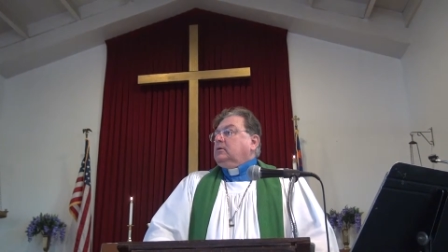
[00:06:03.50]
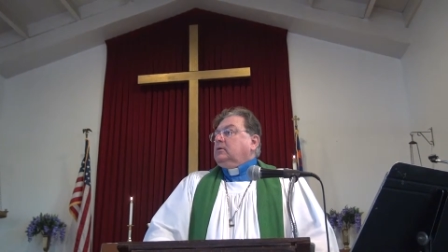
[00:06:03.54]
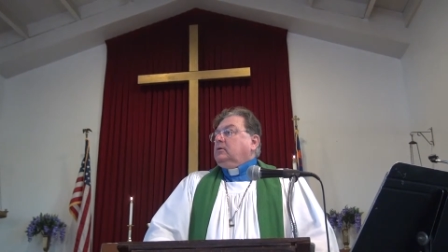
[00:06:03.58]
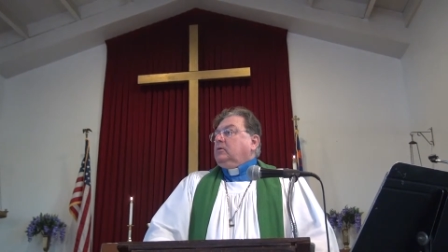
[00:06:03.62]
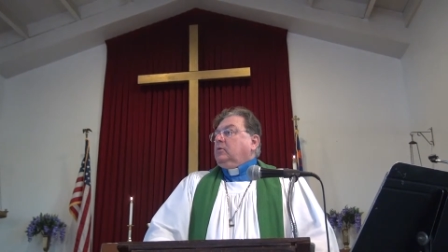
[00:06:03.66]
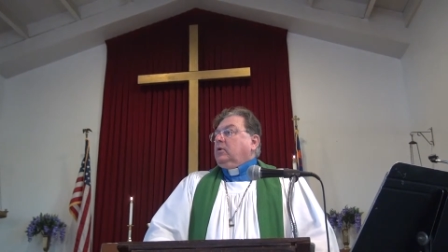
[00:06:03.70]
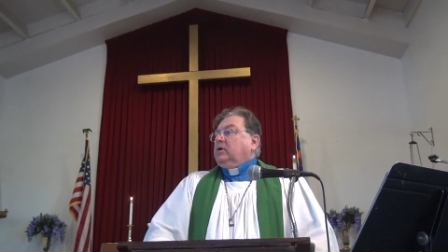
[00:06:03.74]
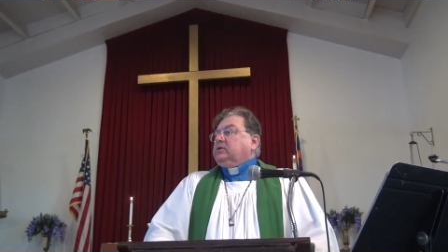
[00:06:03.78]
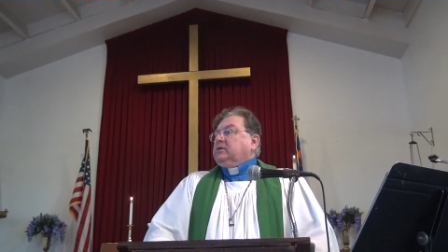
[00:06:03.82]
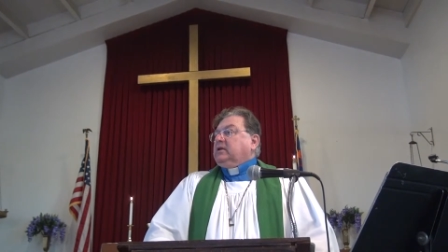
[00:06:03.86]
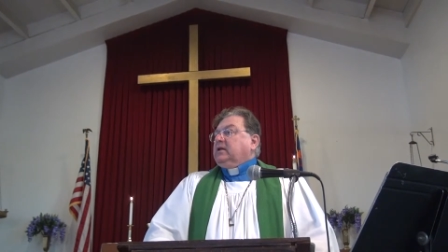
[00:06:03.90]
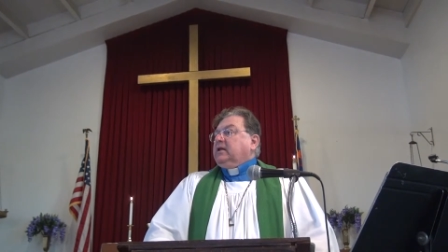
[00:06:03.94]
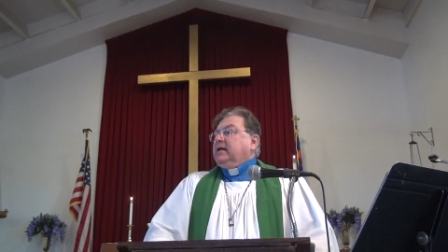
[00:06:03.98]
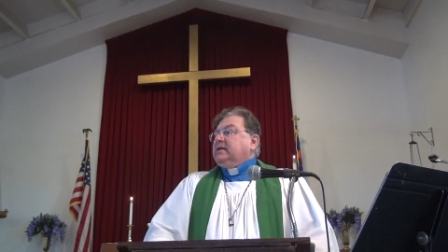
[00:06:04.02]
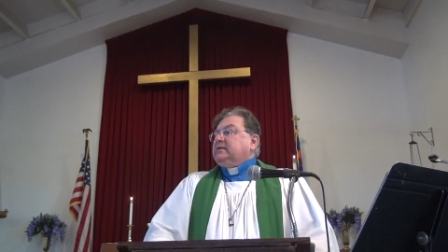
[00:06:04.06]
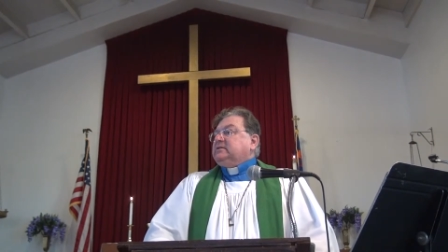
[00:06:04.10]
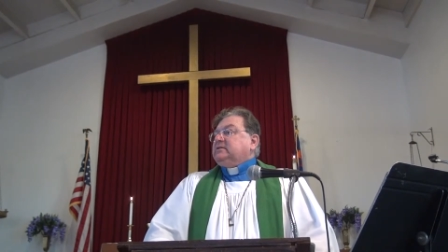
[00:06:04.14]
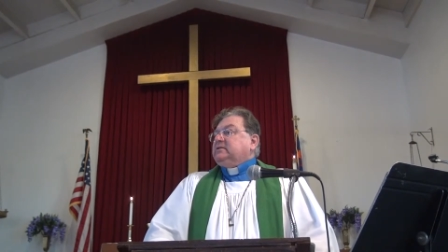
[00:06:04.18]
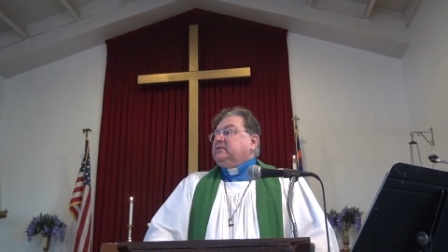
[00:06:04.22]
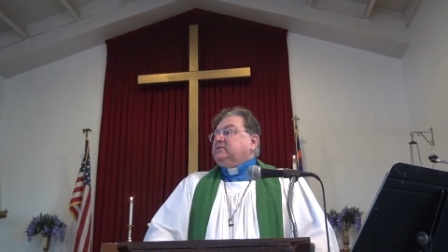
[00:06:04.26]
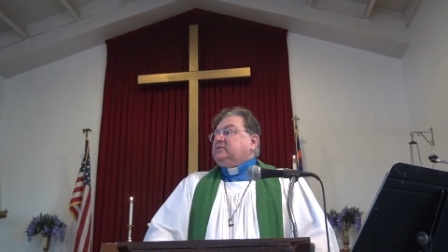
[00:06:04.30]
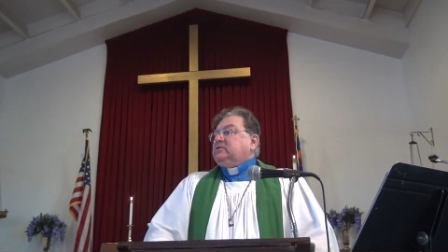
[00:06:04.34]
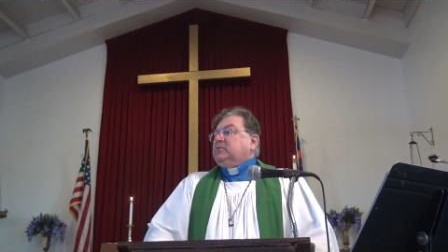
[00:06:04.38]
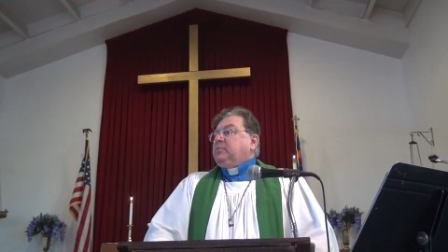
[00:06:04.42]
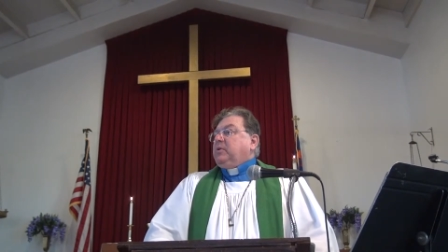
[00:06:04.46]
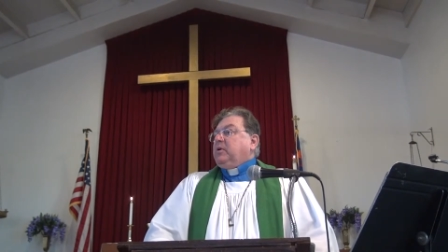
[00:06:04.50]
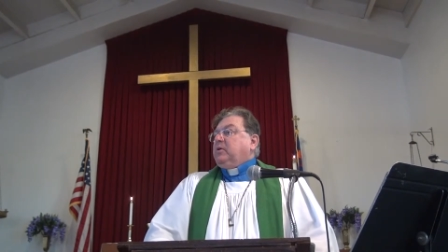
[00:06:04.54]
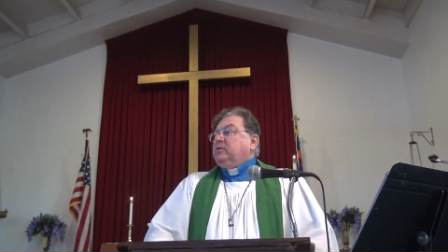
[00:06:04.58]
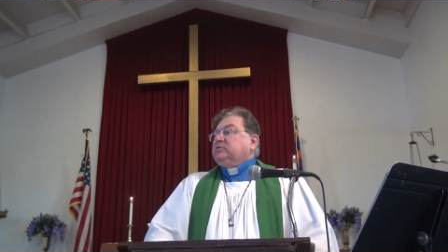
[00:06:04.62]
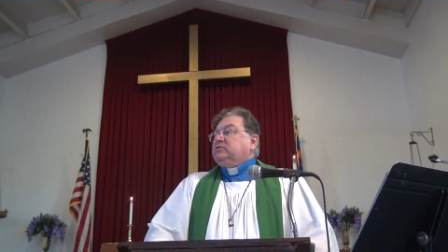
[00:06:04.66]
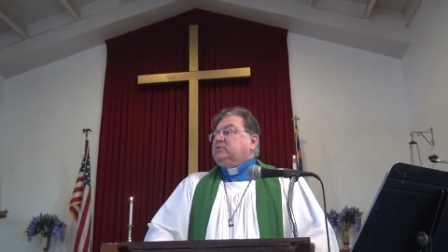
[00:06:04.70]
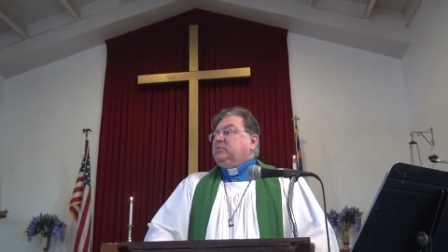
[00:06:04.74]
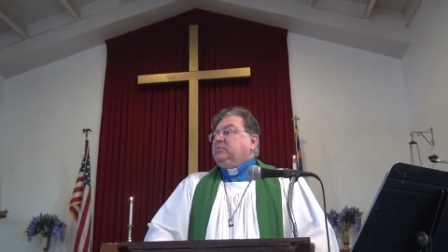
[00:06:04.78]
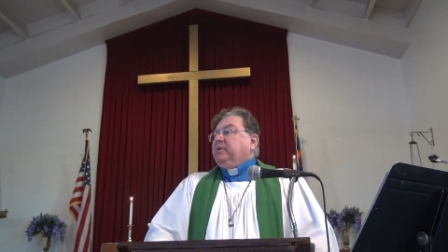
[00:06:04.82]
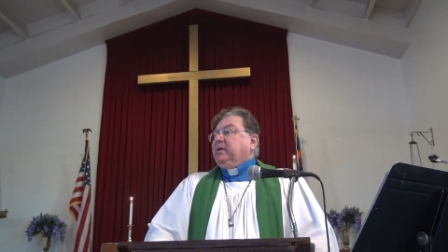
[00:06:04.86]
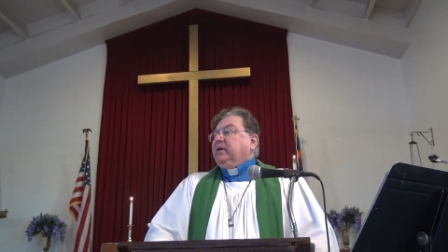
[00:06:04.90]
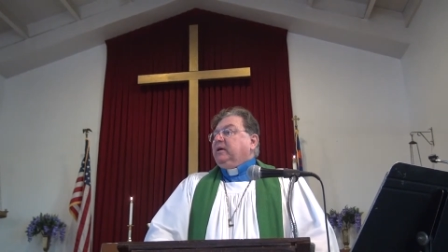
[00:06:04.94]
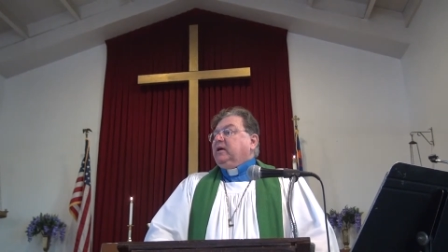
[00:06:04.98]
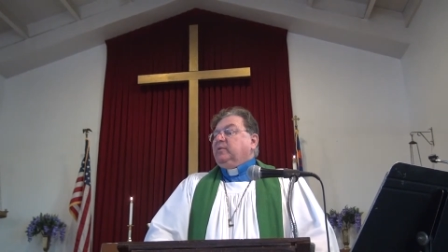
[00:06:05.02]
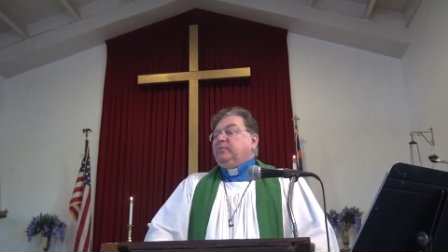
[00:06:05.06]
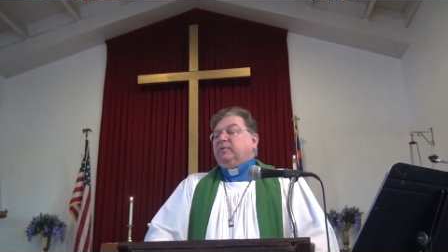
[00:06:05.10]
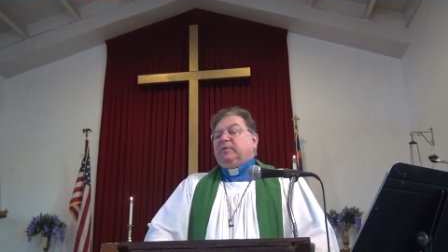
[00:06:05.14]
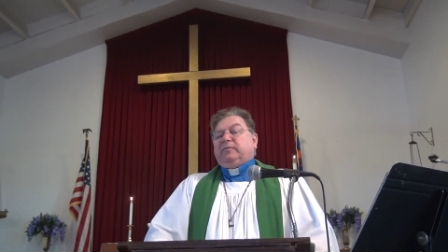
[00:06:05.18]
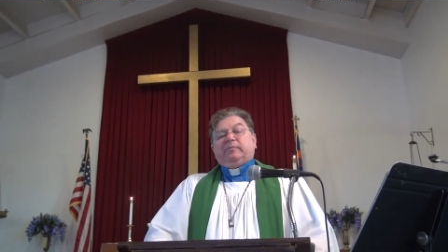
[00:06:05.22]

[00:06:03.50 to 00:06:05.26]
what the lesson is supposed to be,